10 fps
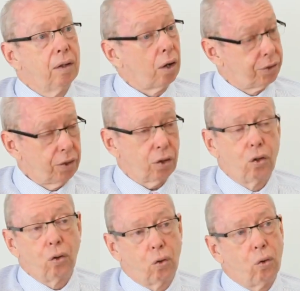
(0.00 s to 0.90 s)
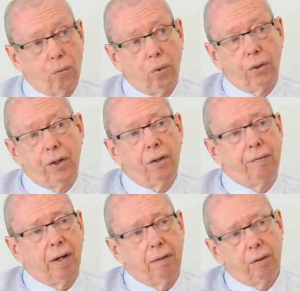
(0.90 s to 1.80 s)
Oh, so the court ruled in
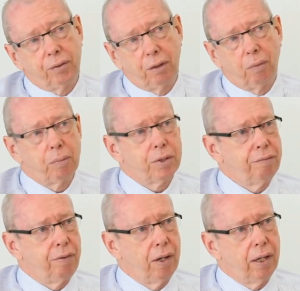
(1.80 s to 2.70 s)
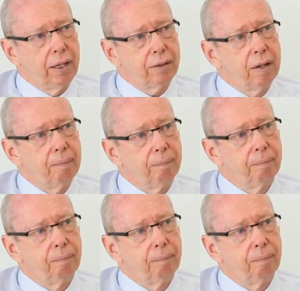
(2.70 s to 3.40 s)
her favour. So what was the final outcome?